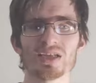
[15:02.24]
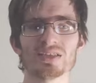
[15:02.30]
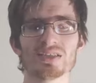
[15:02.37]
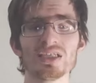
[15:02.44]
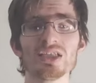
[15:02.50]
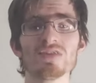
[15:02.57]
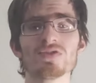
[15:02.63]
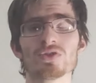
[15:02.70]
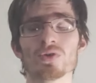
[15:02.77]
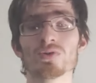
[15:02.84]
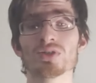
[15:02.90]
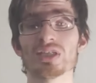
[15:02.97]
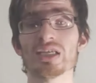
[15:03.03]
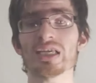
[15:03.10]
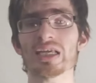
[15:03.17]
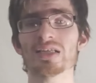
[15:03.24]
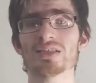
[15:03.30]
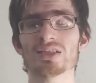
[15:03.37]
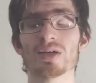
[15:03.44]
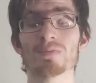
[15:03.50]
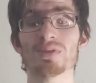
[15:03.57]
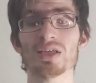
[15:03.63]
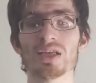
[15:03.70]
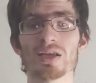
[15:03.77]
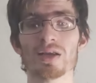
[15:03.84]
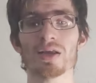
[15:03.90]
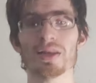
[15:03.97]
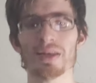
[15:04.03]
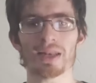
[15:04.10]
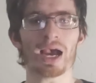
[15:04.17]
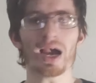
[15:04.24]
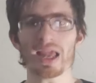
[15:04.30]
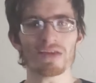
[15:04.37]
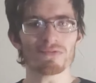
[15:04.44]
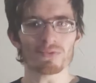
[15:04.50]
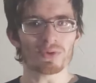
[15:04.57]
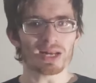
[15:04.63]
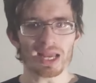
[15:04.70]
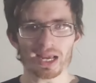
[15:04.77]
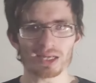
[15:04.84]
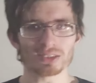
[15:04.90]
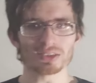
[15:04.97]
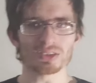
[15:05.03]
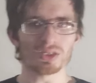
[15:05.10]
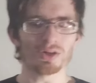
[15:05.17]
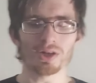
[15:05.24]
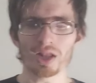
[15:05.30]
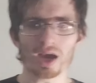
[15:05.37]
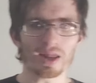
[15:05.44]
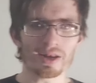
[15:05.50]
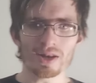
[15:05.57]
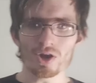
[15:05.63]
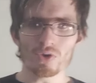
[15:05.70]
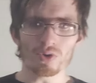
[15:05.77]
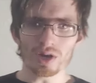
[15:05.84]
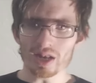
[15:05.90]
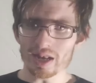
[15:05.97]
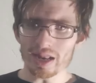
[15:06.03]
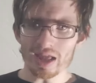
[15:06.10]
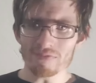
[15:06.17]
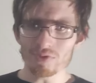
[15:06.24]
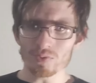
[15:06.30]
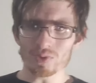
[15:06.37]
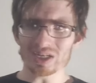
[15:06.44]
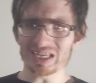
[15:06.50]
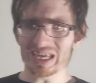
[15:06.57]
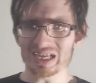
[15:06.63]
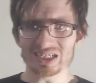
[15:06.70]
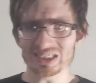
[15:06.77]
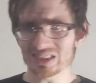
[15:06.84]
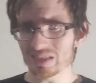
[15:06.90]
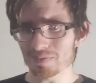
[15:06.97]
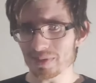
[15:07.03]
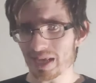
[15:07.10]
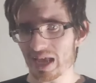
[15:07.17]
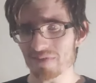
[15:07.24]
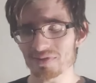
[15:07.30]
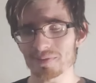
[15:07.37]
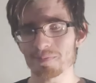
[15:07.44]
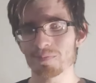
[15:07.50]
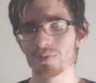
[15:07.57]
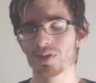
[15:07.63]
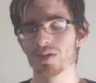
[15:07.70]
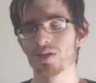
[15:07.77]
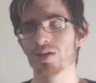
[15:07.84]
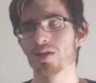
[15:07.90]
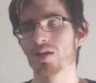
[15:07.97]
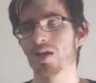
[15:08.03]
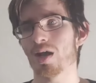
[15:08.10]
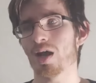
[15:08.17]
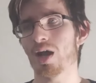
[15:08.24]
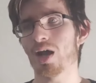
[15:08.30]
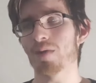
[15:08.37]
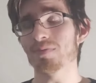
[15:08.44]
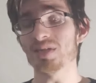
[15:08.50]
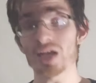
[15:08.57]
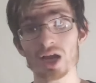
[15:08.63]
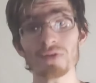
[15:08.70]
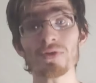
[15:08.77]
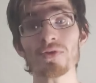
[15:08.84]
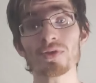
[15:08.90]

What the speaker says: Instinctive soul sync is something not everyone has. No, everyone can't just simply have it. The